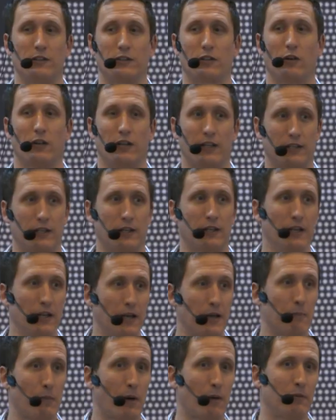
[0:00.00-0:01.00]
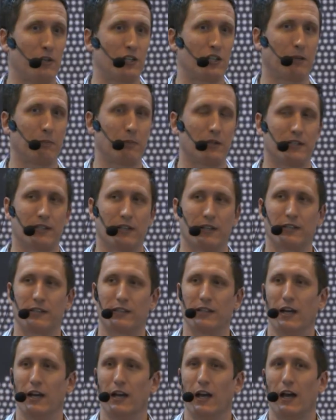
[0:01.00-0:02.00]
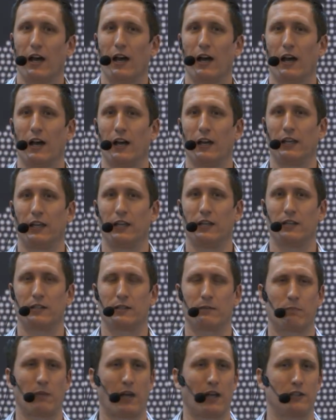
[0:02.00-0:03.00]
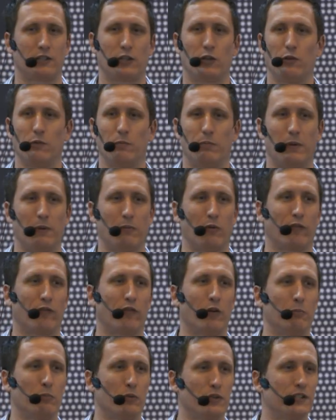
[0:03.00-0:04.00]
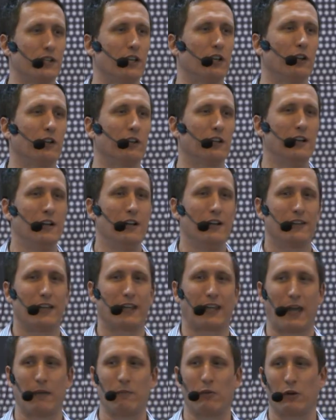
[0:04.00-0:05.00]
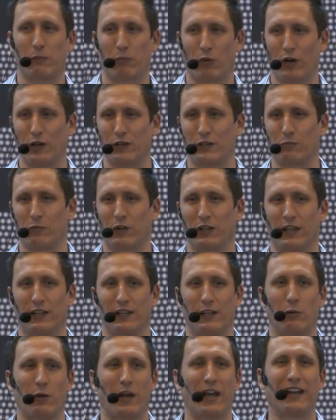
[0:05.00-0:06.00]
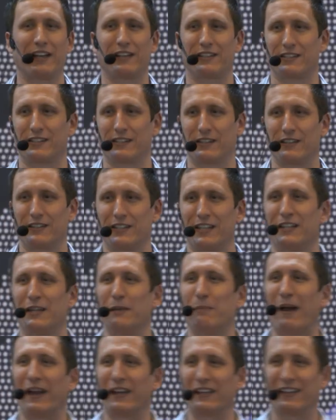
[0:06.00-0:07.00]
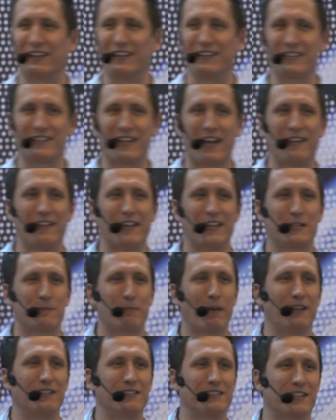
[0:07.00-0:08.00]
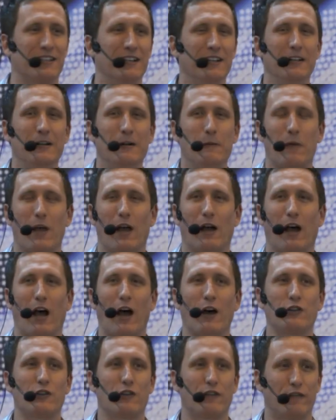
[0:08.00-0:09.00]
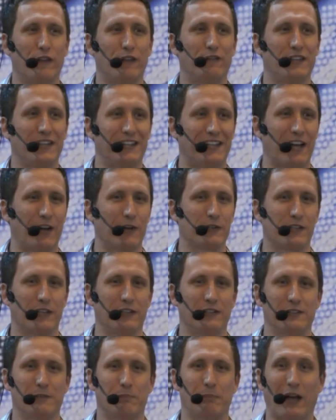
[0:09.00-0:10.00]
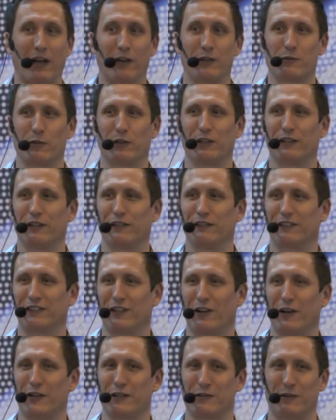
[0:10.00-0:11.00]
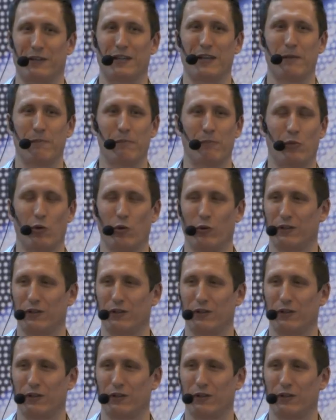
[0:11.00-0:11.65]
who's got another publishing business. He's had 2 people from Brazil that came and approached him one year. They were ex-city bankers, and they spent £150,000 worth of cards with him,